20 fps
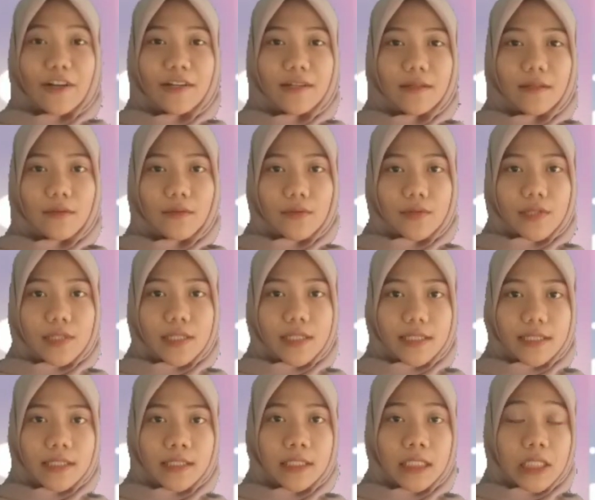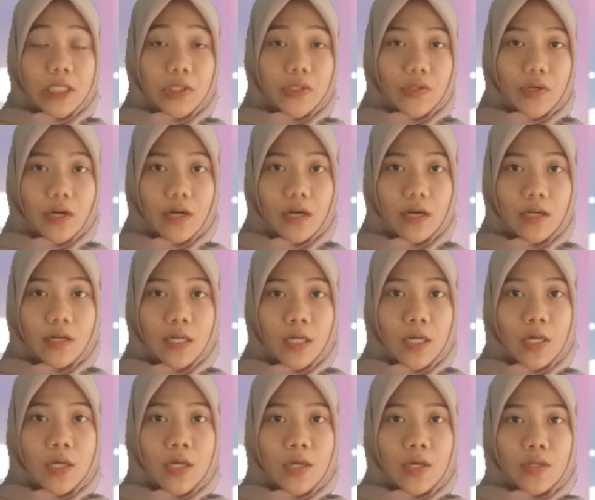conclusion. So,
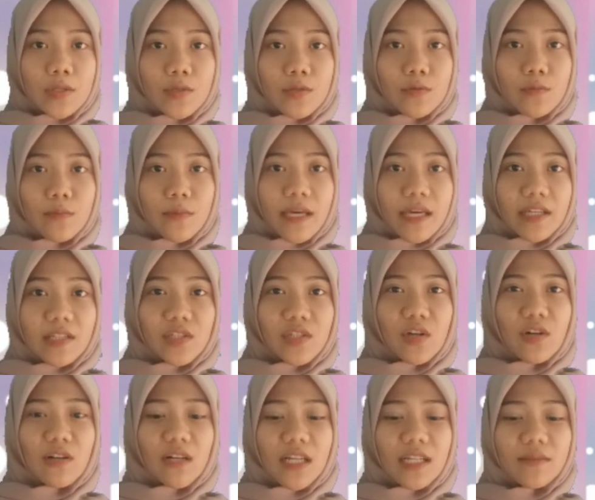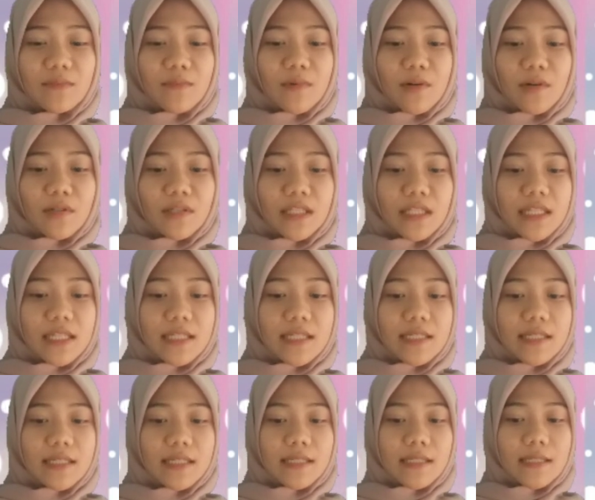to make chocolate
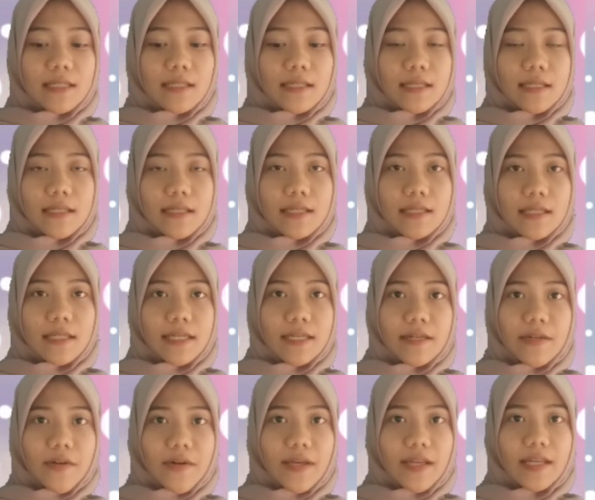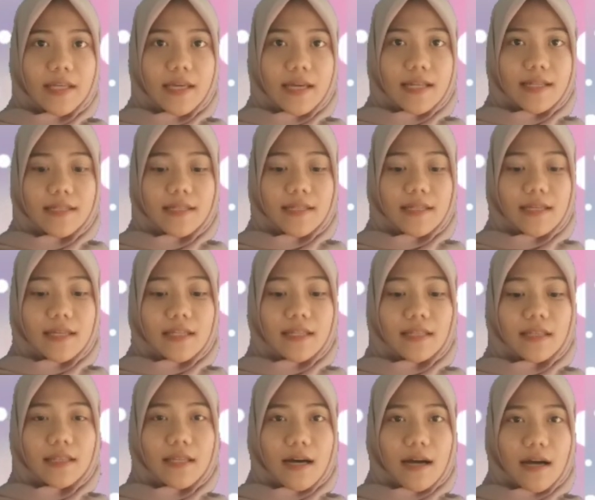brownies, the ingredients needed
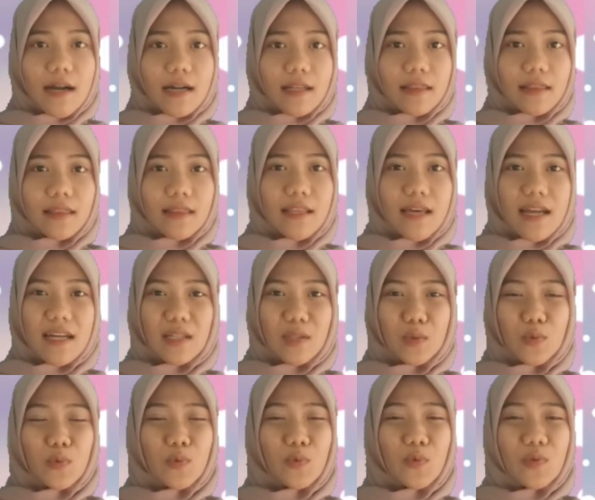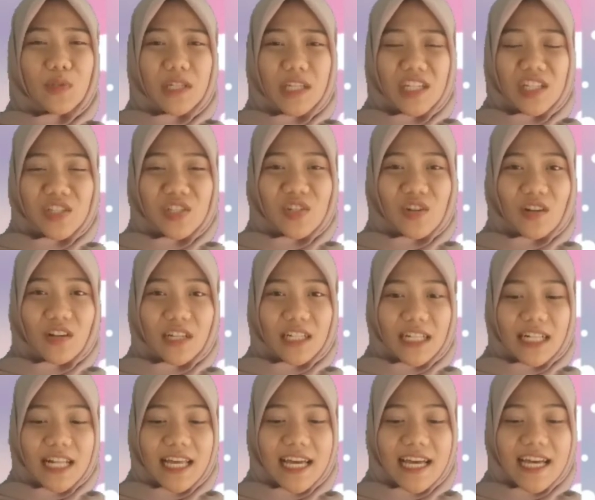are dark cooking
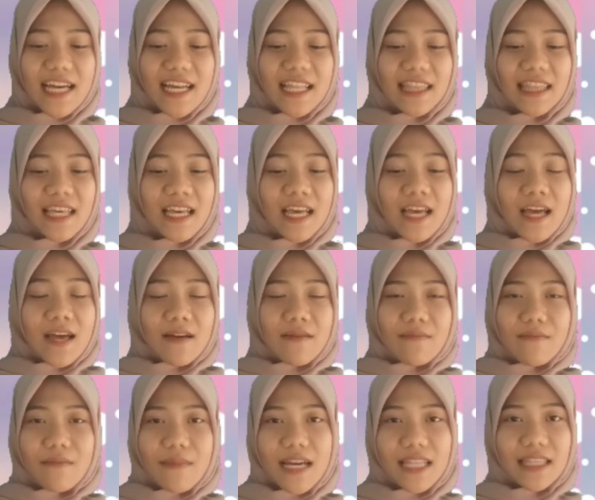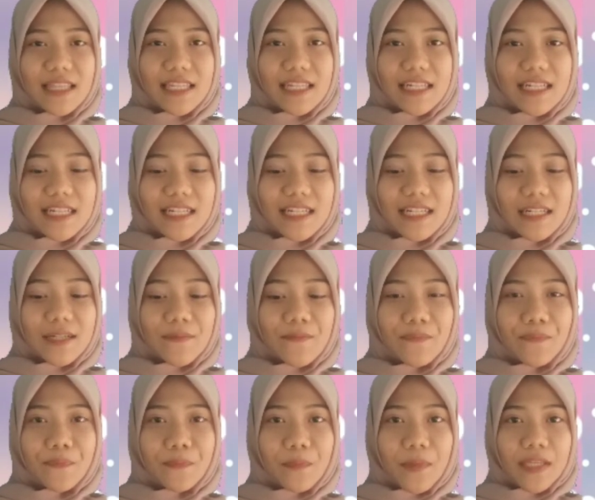chocolate, butter,
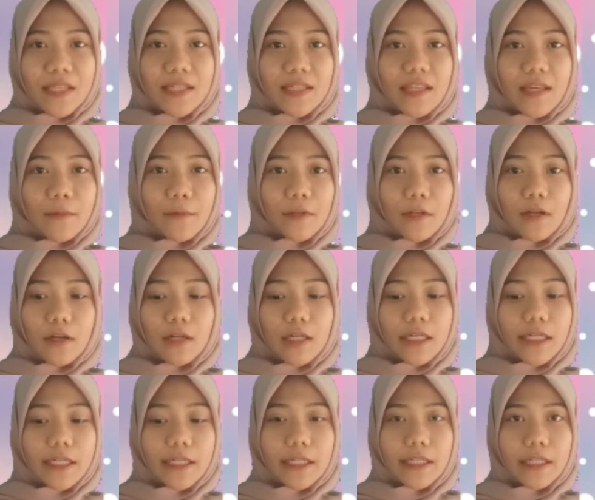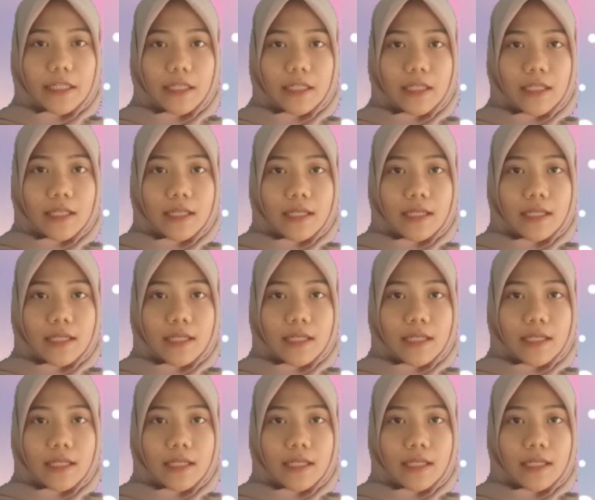vegetable oil,